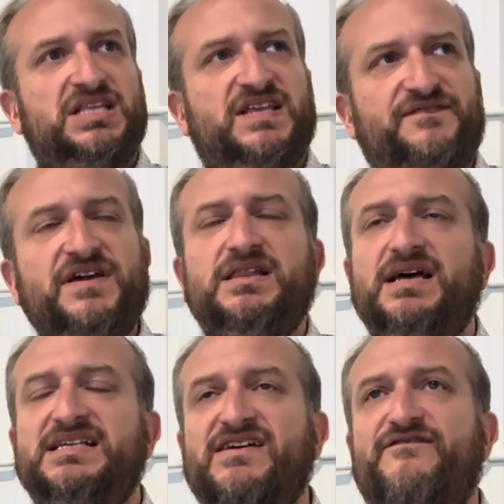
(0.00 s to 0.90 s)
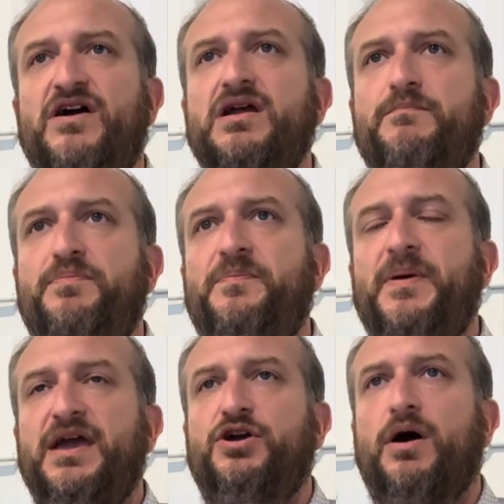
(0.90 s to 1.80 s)
tefillah is a very
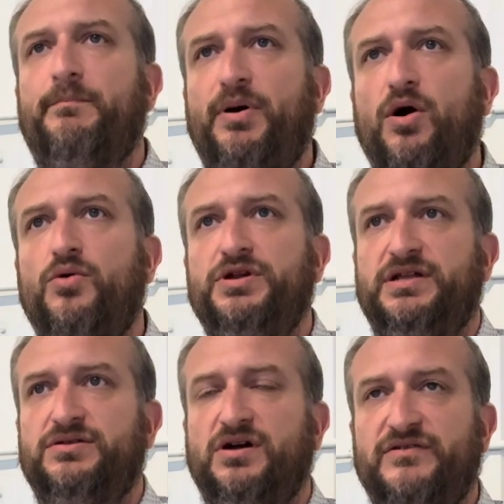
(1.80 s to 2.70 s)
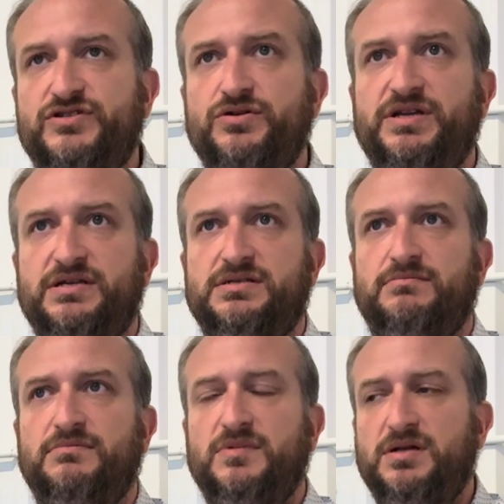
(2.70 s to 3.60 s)
big component of Judaism.